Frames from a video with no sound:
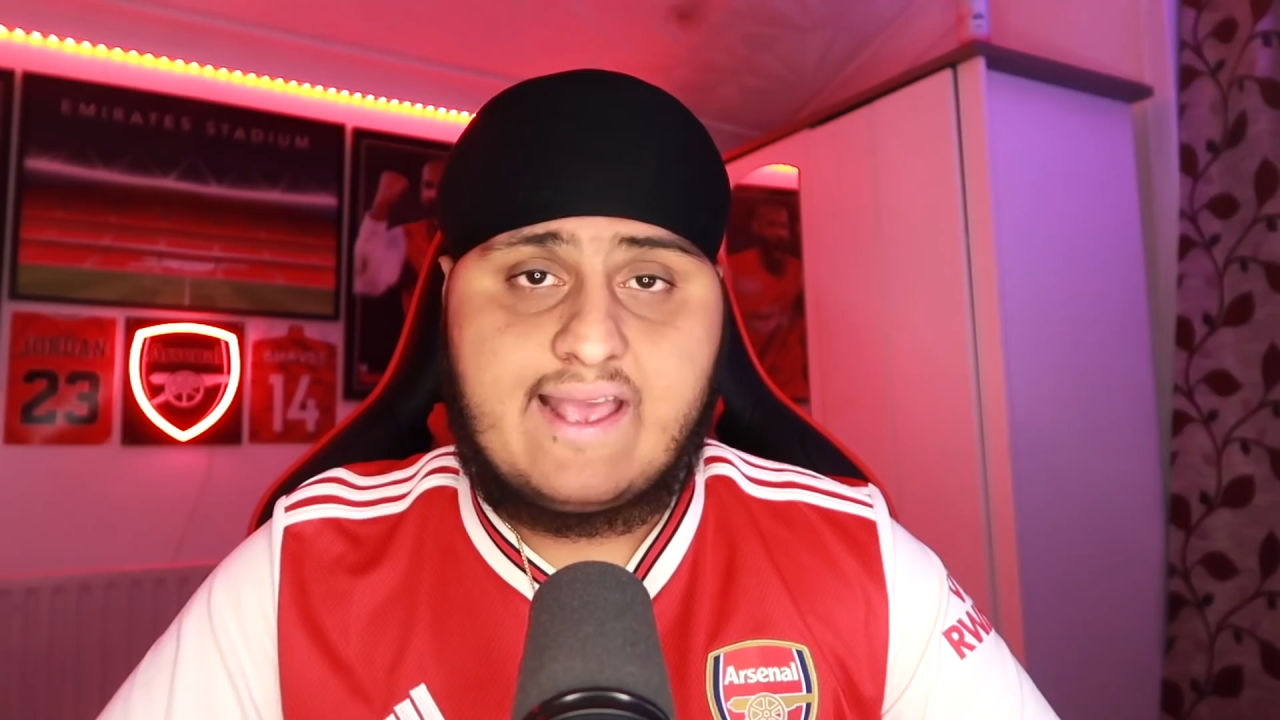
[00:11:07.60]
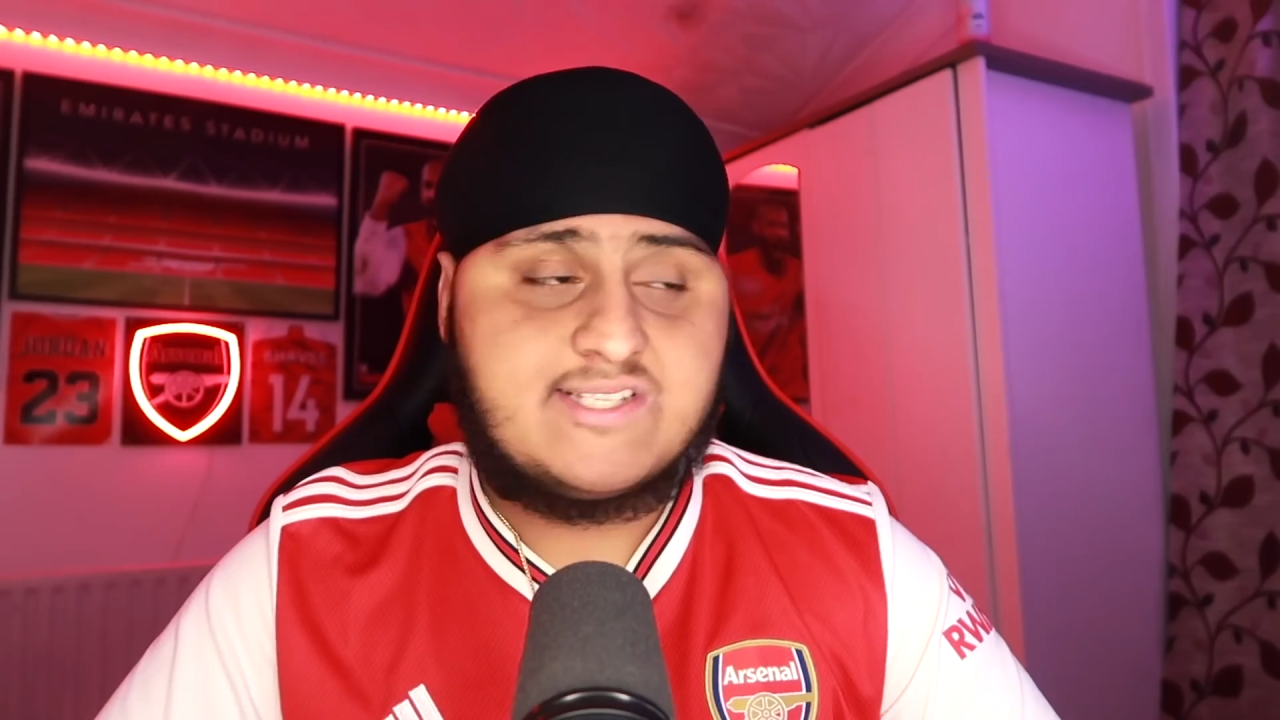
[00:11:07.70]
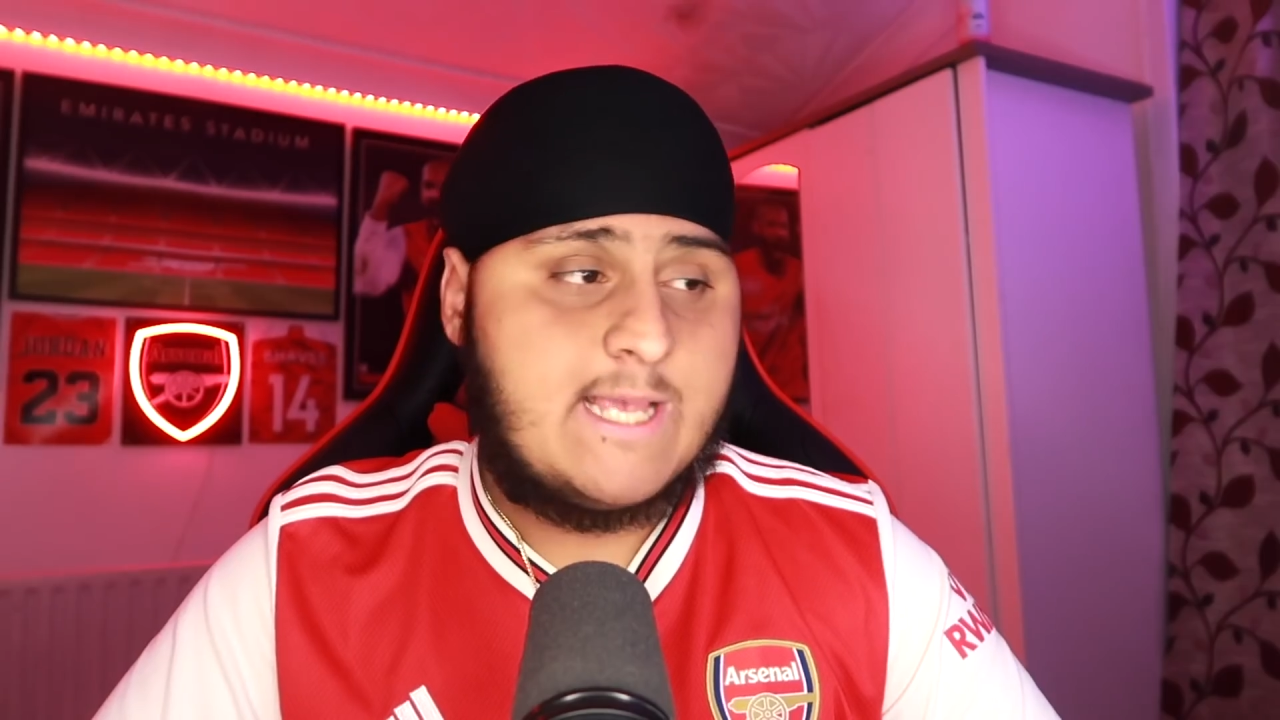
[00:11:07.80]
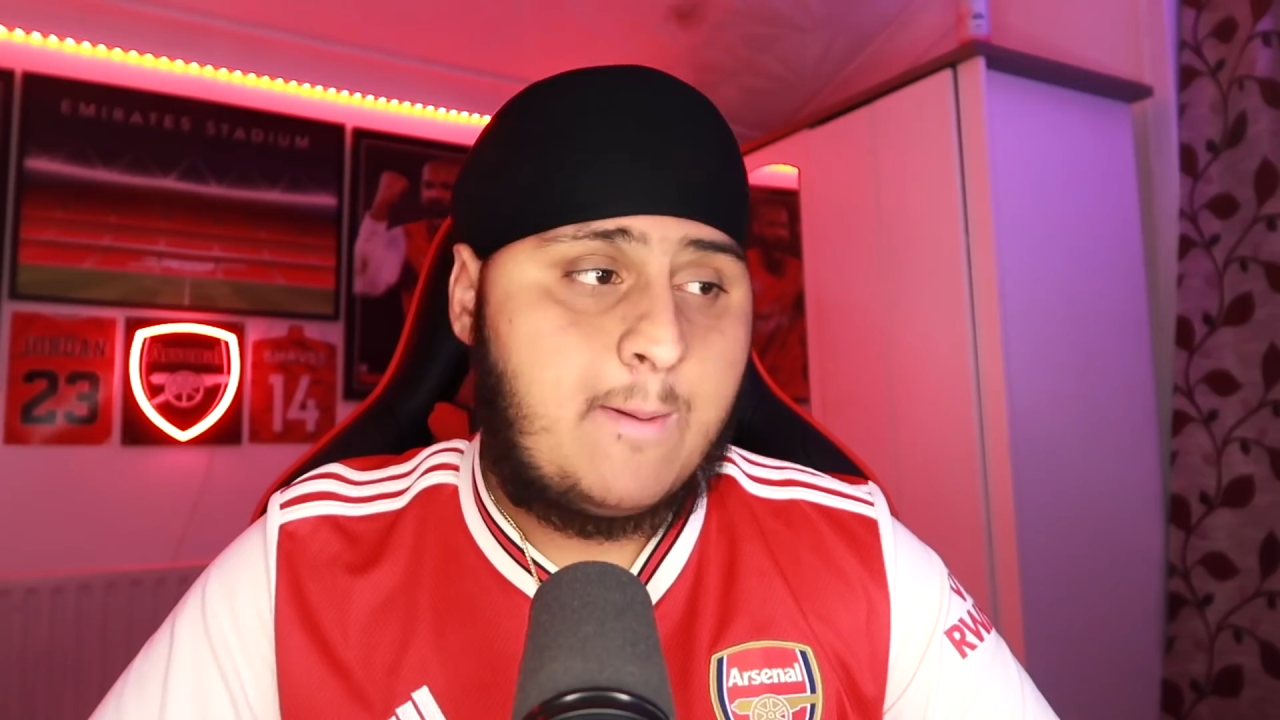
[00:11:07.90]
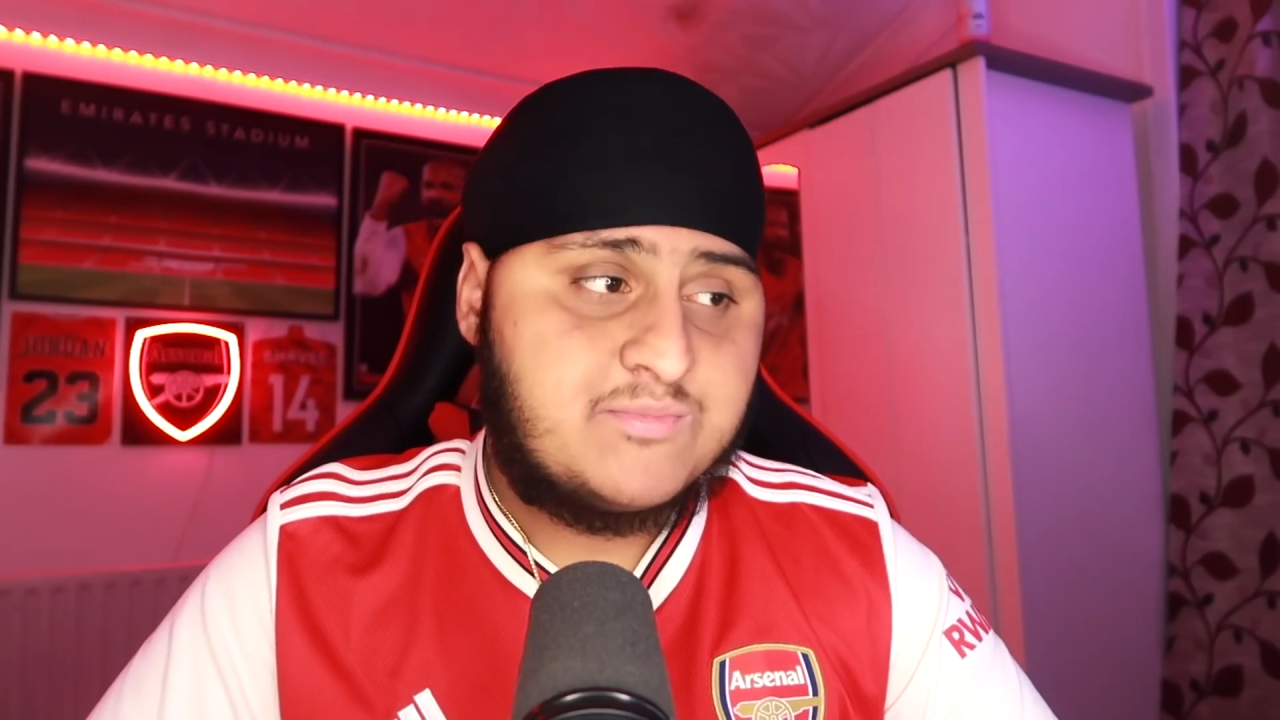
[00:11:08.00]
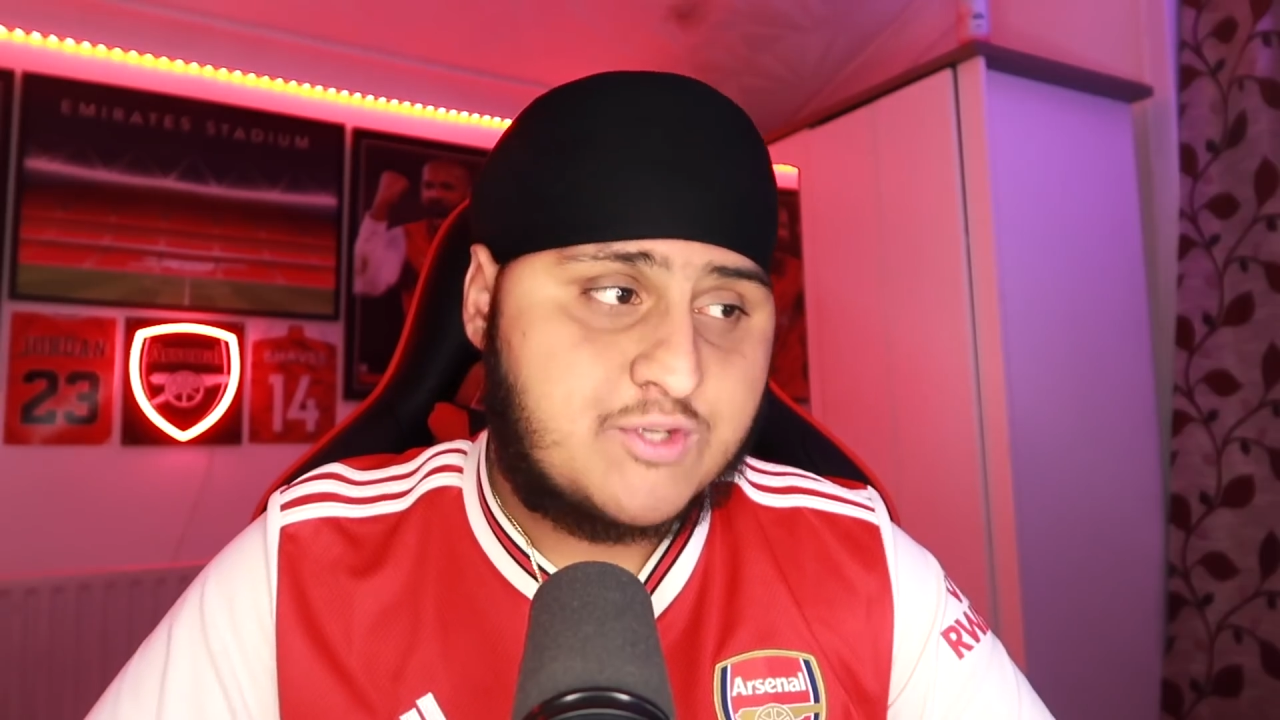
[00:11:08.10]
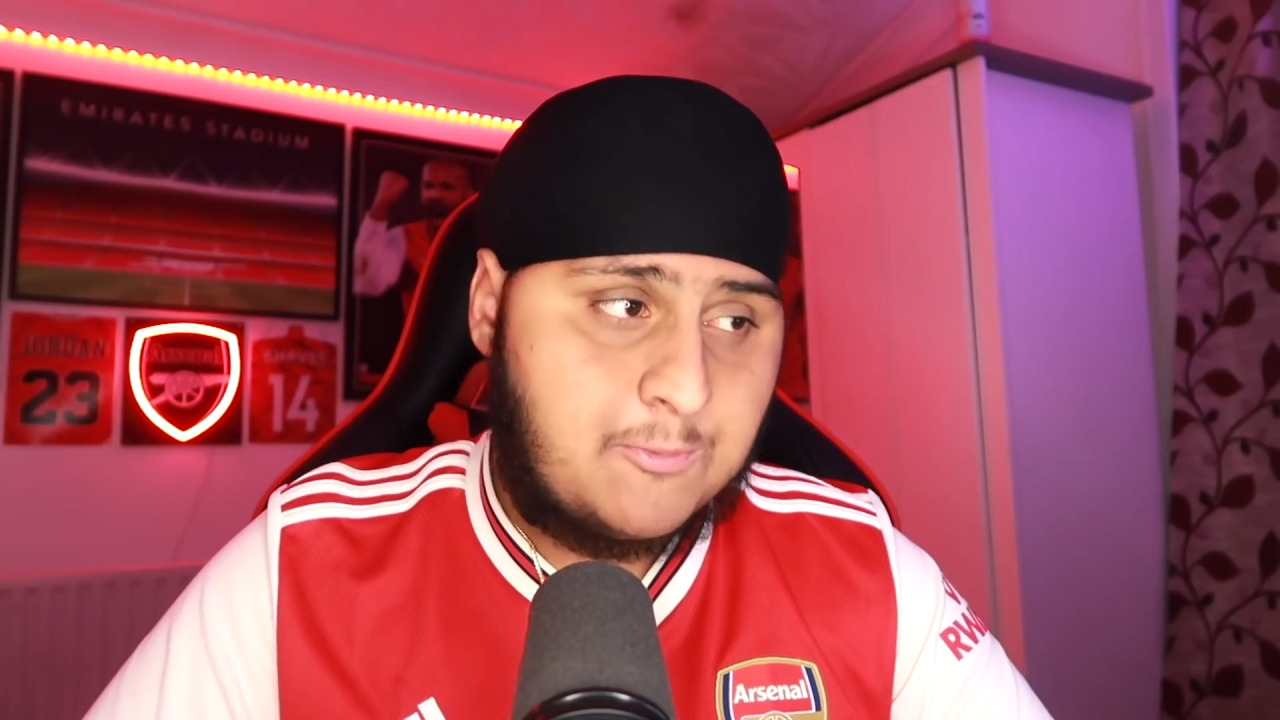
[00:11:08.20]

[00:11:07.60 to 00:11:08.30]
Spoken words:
In terms of